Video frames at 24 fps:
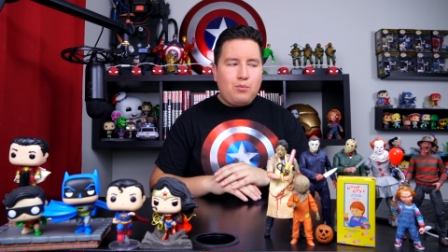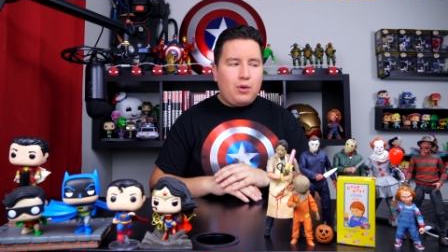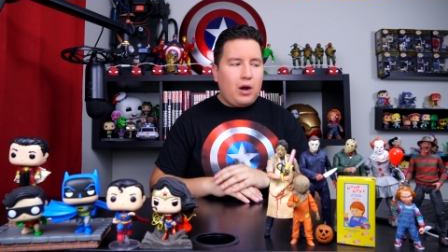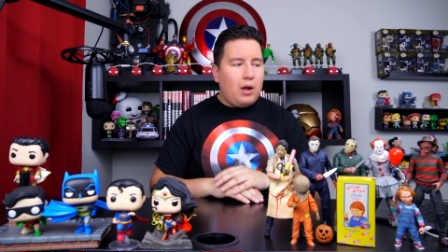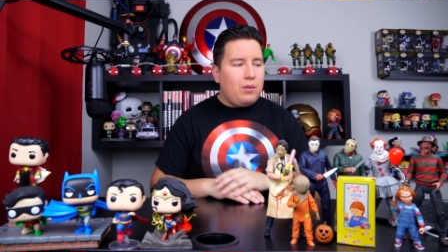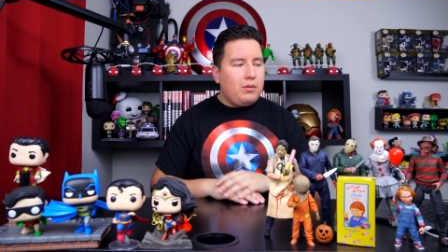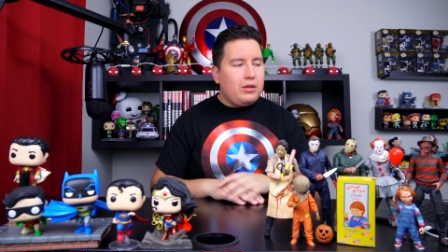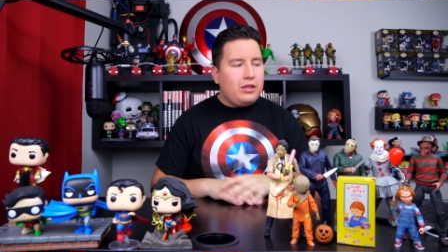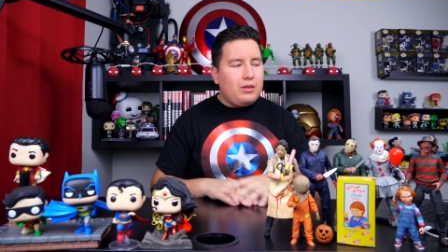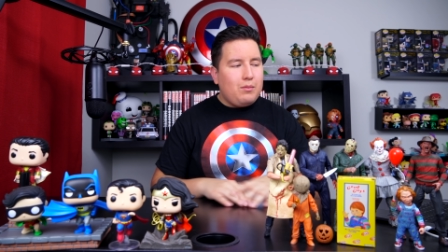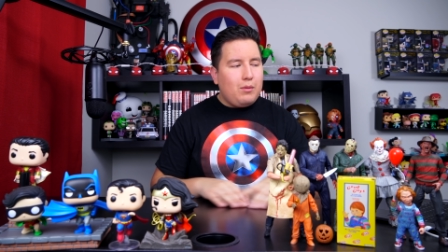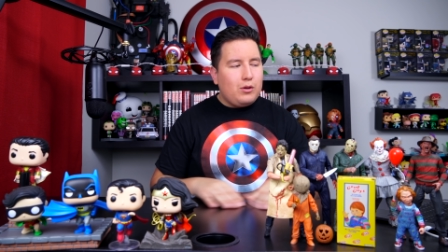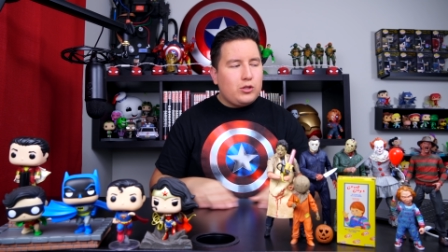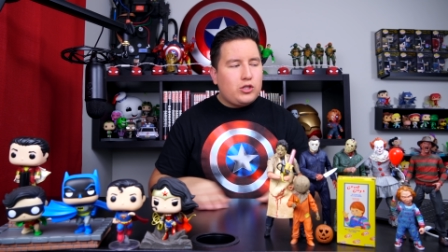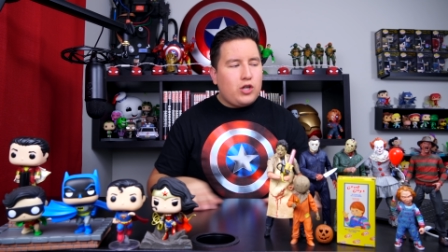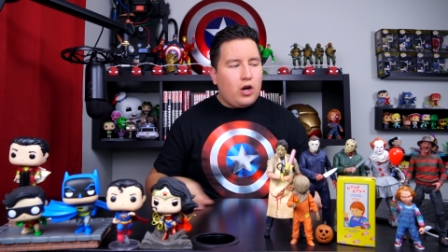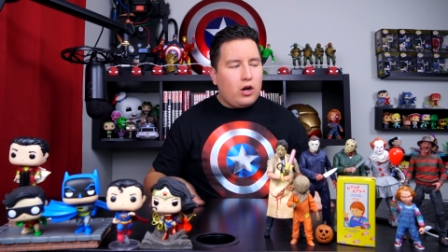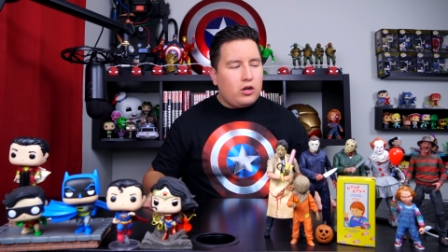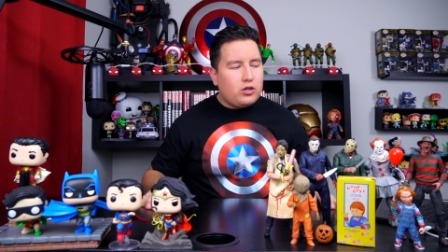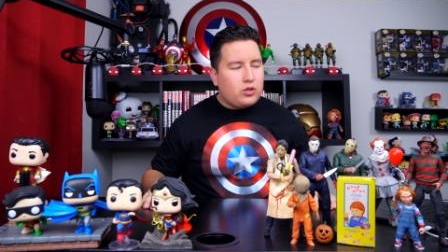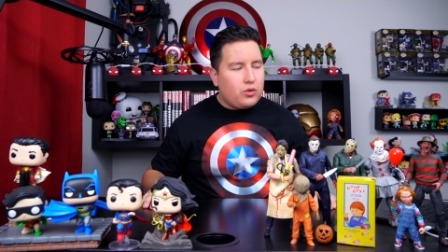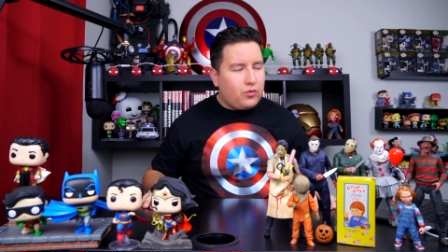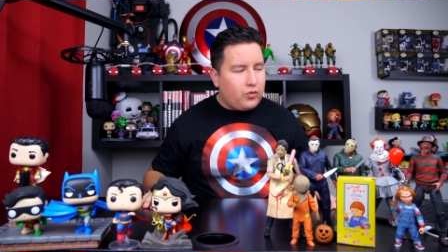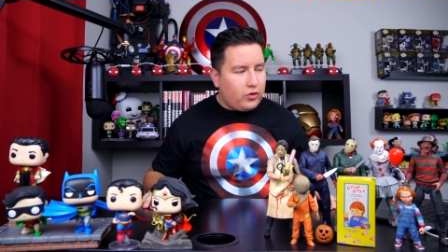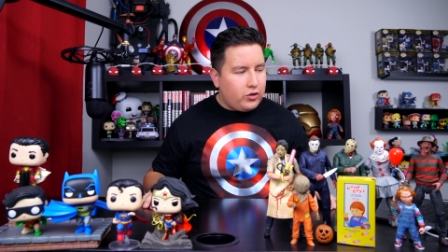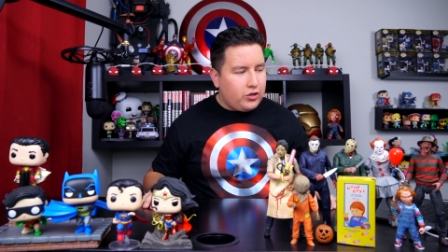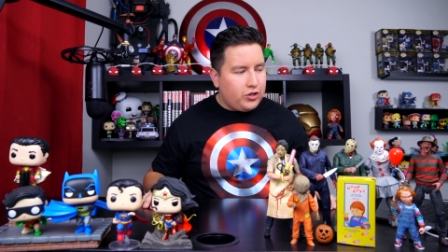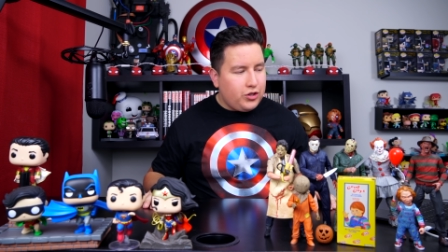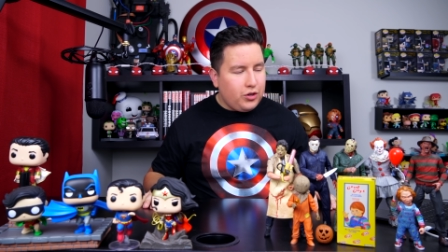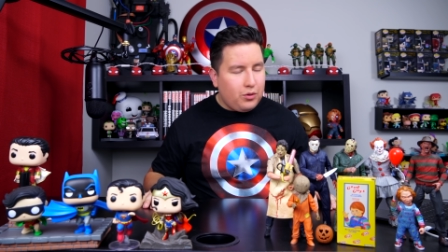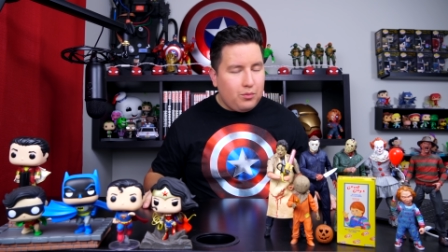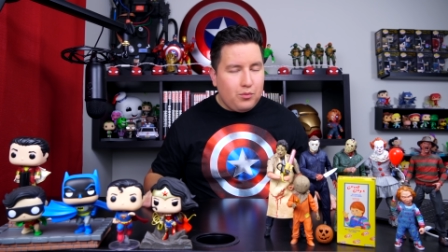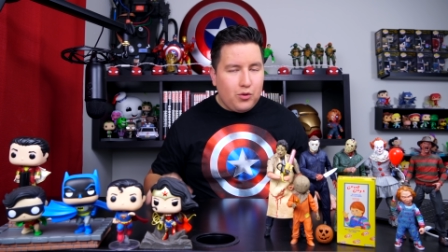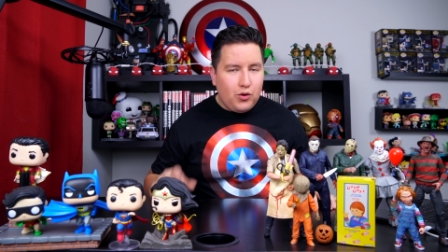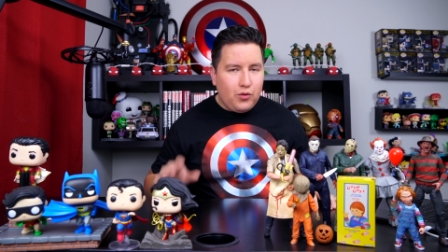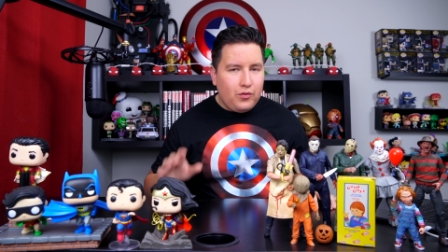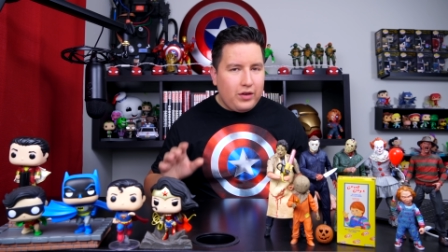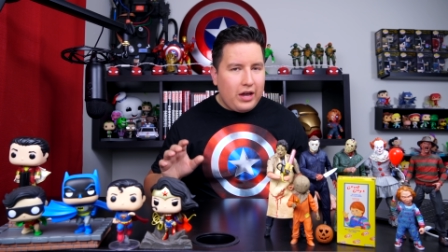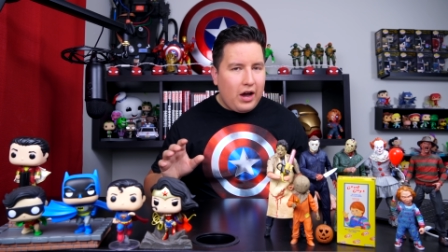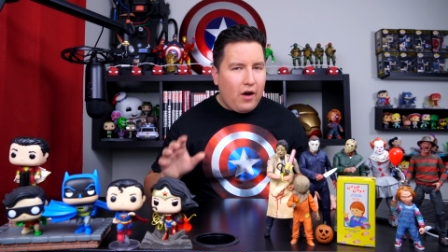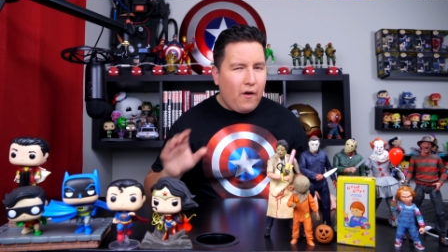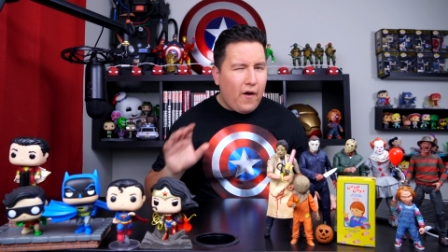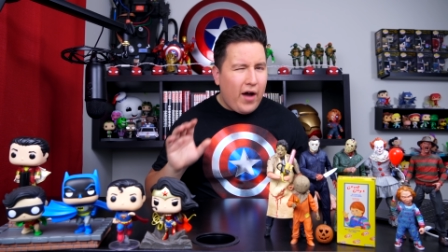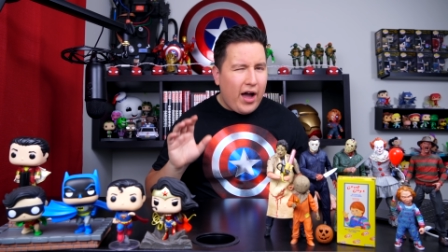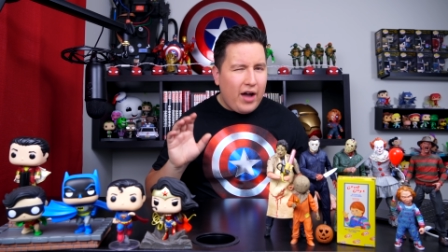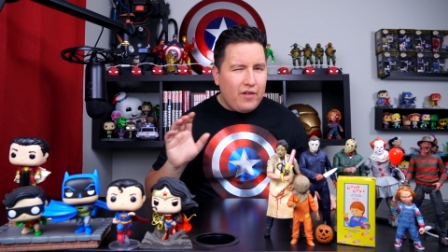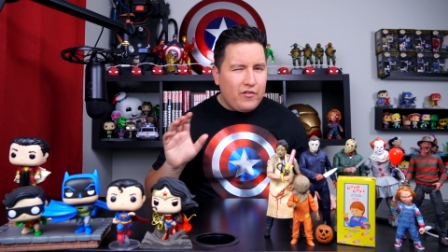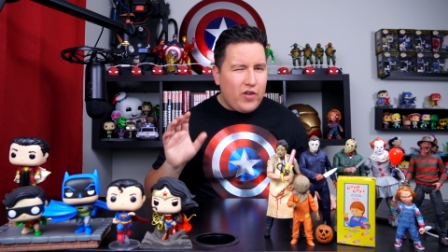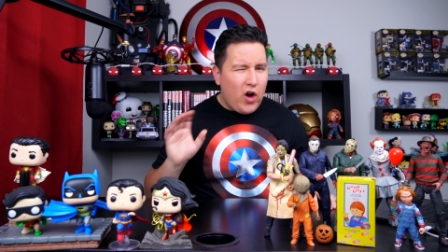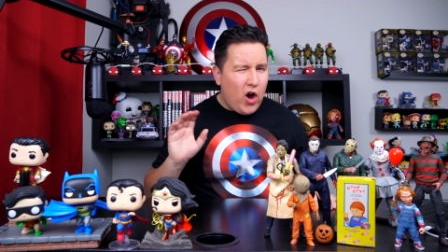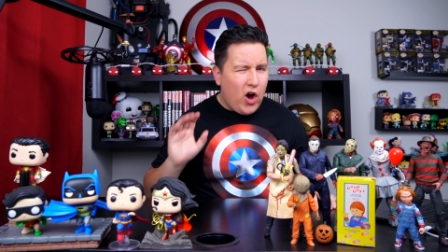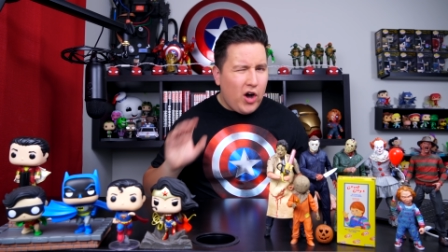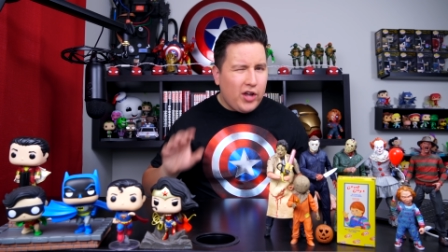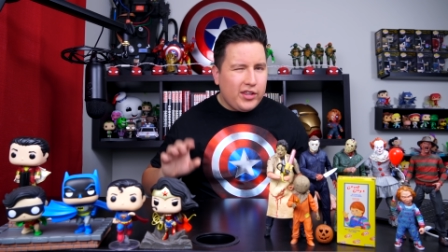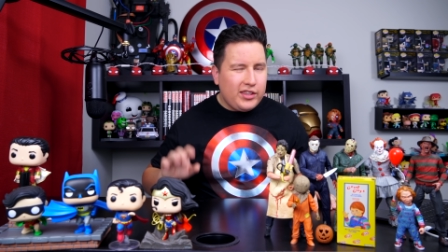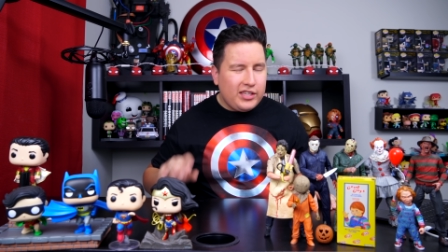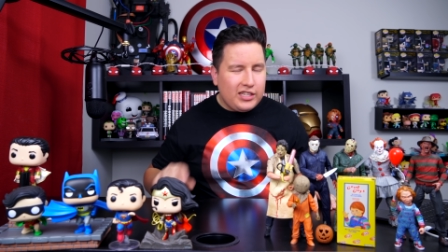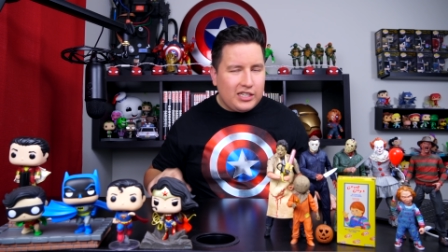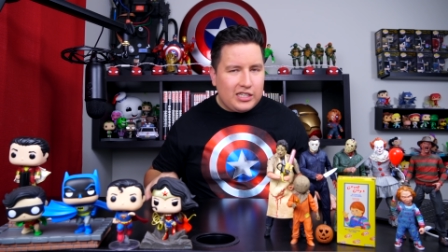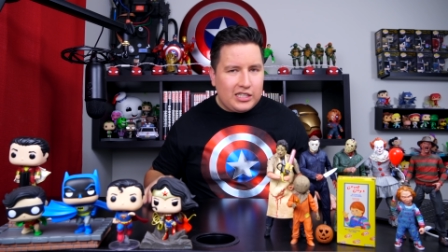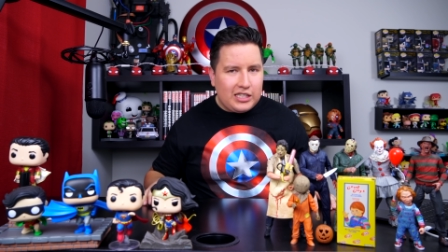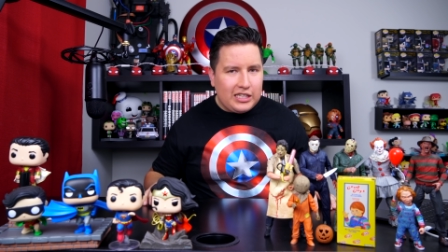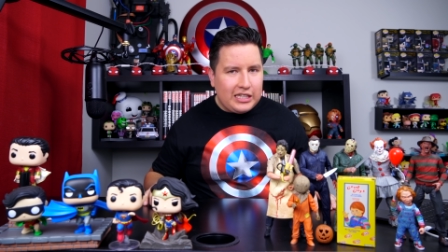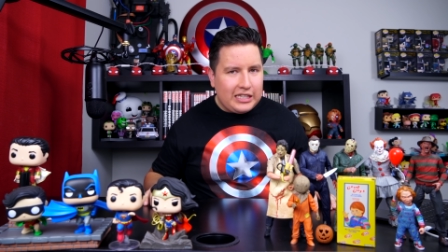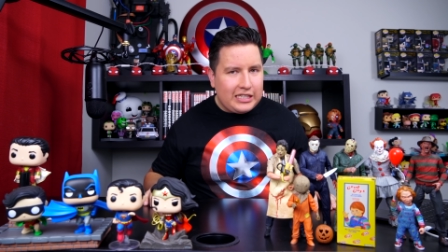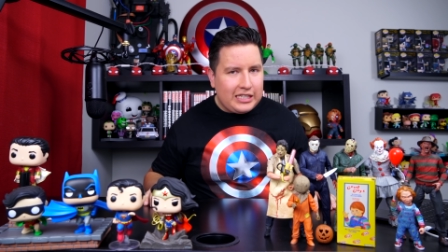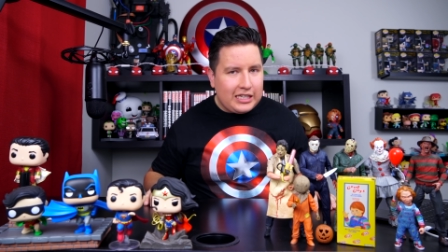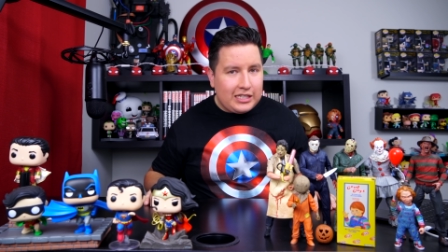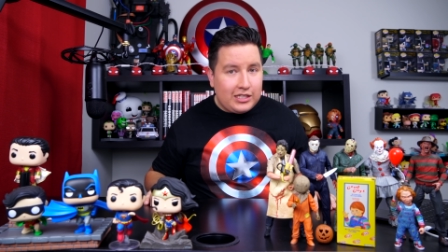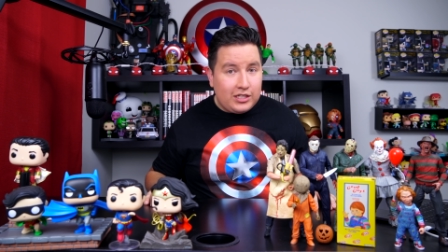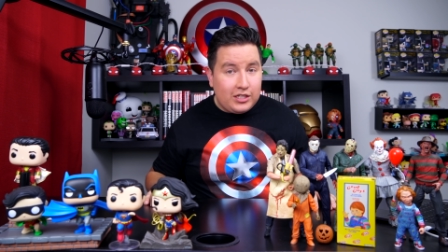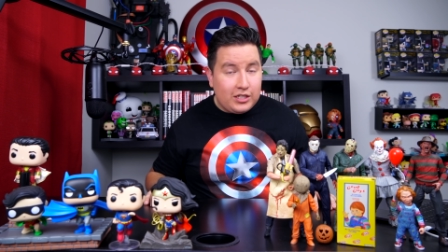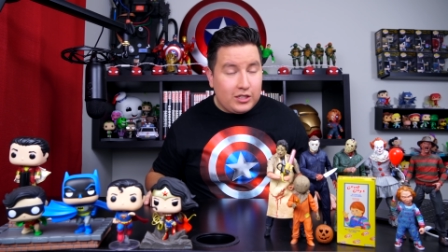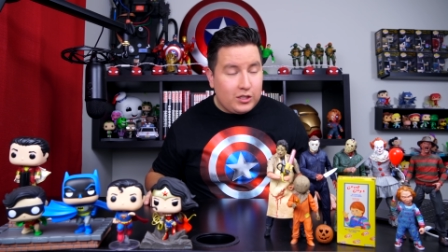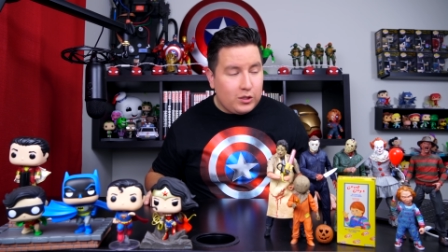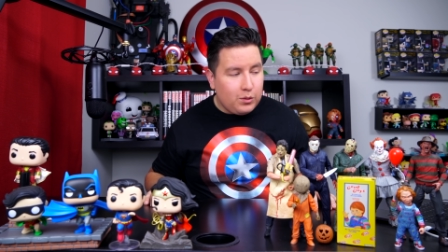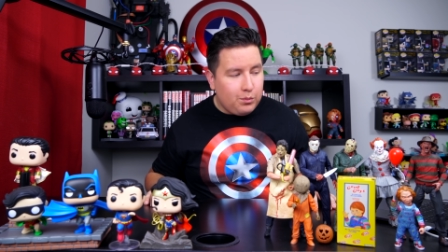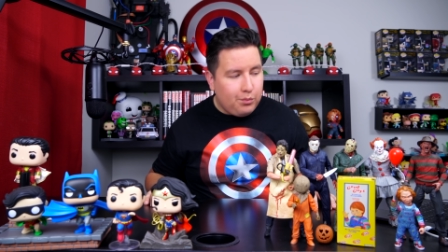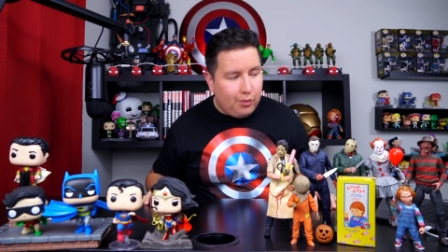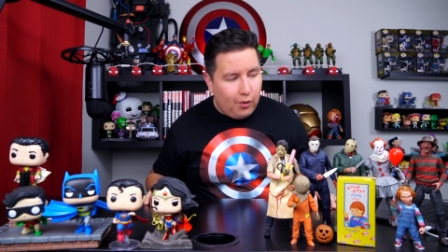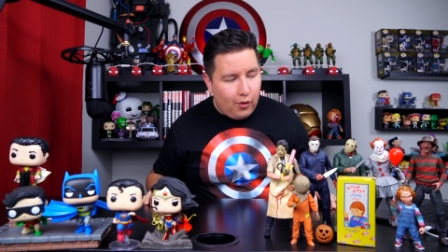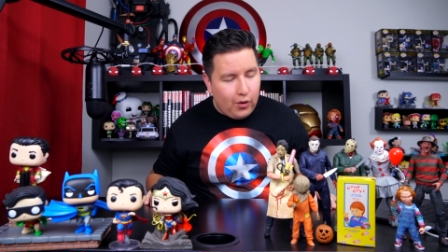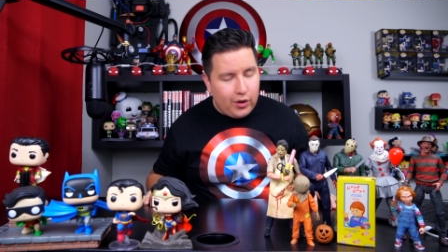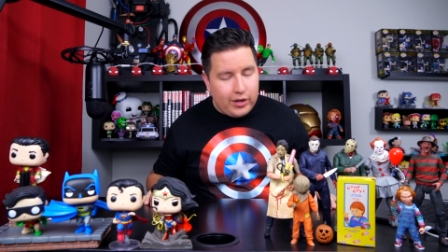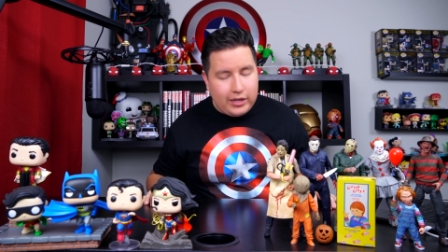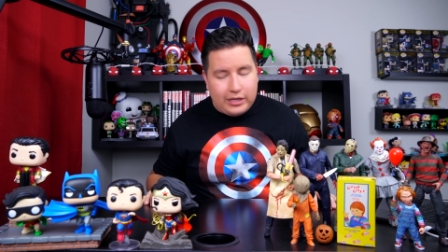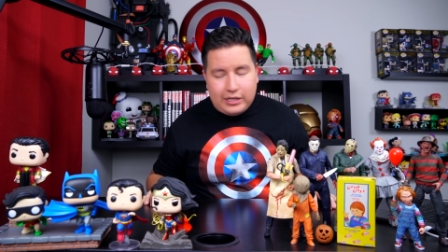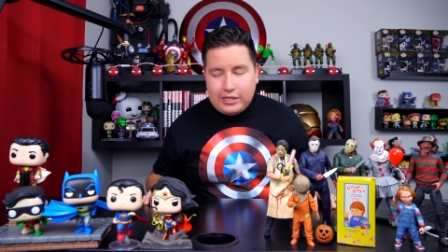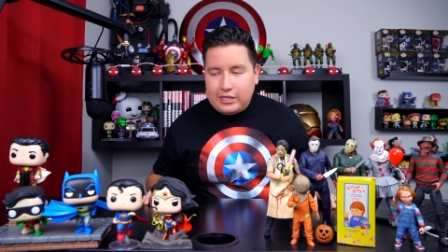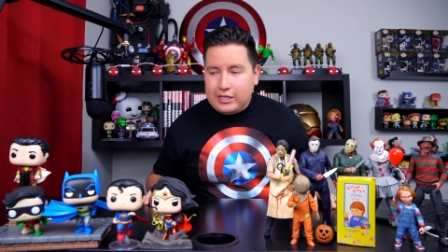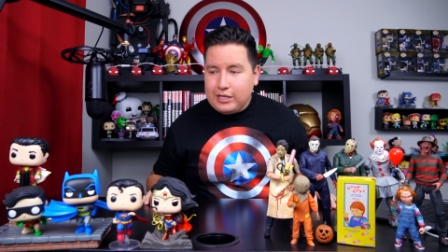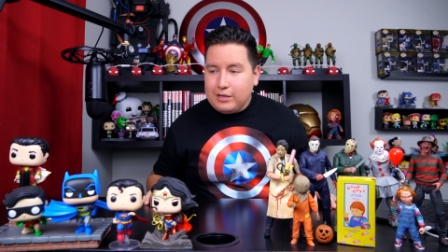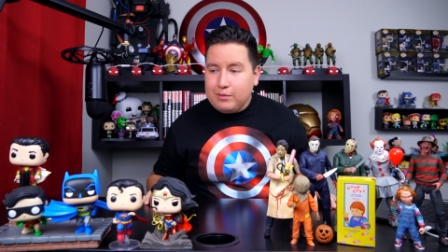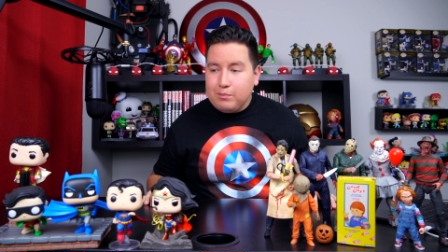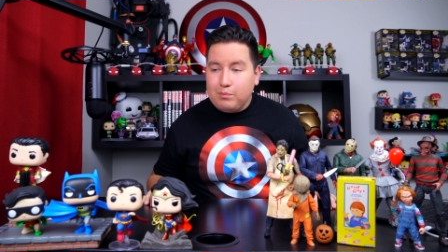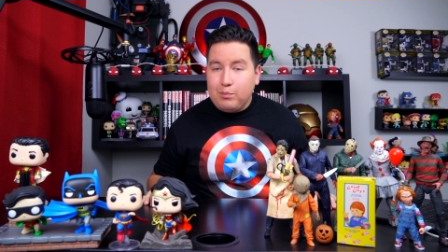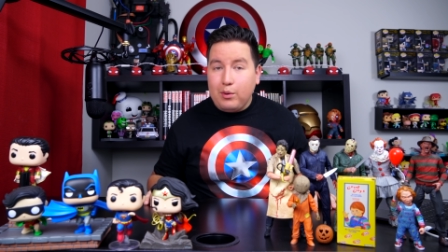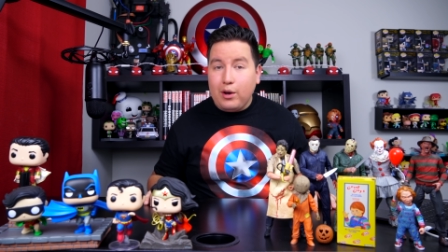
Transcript: Probably the most controversial movie I'll have on this list as disappointing,